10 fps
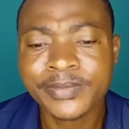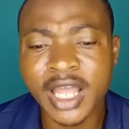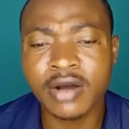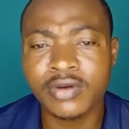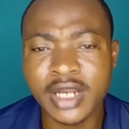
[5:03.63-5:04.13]

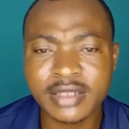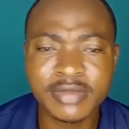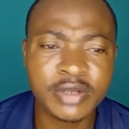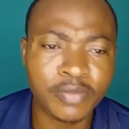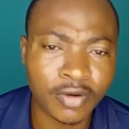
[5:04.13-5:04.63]
Now let
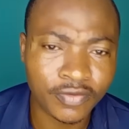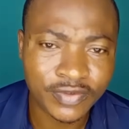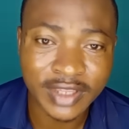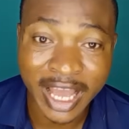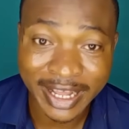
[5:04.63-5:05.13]
me move
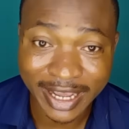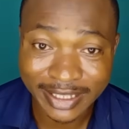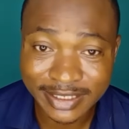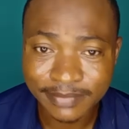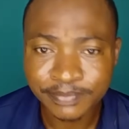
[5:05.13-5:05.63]

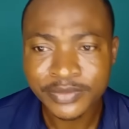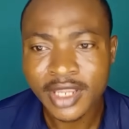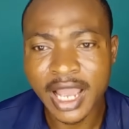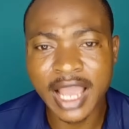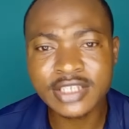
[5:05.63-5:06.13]
direct.
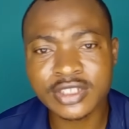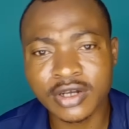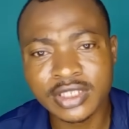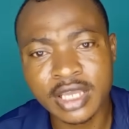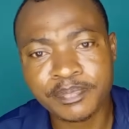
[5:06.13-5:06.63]
I
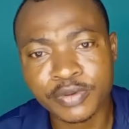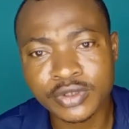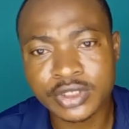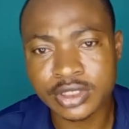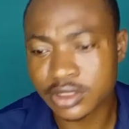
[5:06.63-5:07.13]
saw they
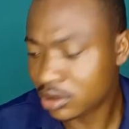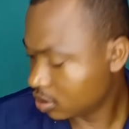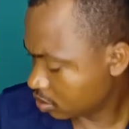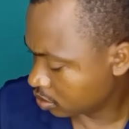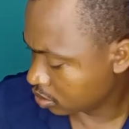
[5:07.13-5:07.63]
put
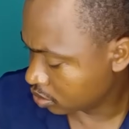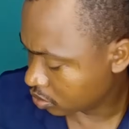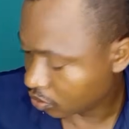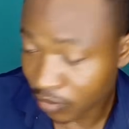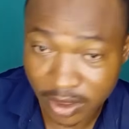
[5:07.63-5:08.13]

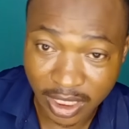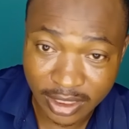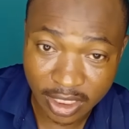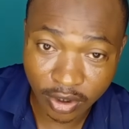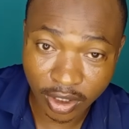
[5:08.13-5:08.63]
what are
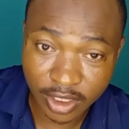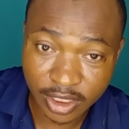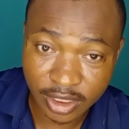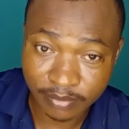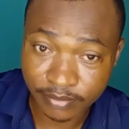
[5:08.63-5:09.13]
they calling
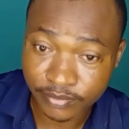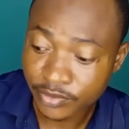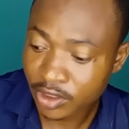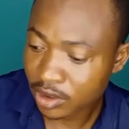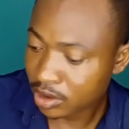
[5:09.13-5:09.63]
him?
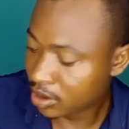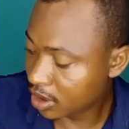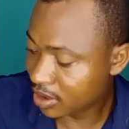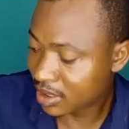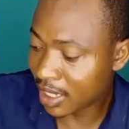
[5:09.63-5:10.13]

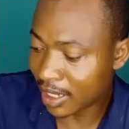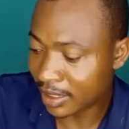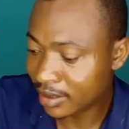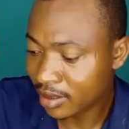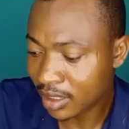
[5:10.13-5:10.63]
This
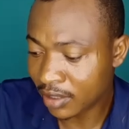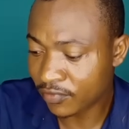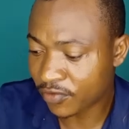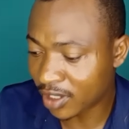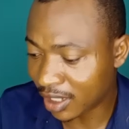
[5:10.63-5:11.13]
guy
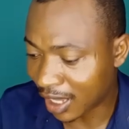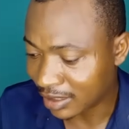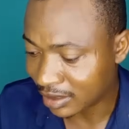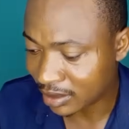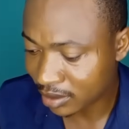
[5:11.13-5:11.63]
in
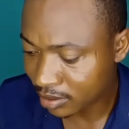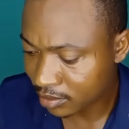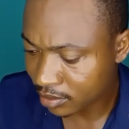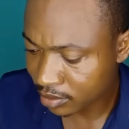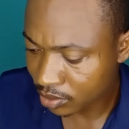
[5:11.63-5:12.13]
Finland,
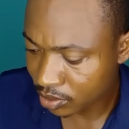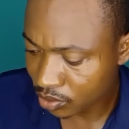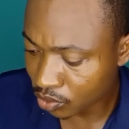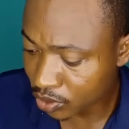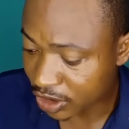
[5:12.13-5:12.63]

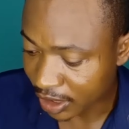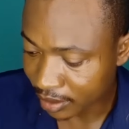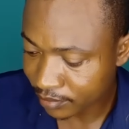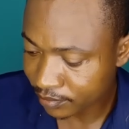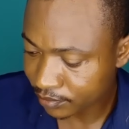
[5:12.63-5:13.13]
Uche.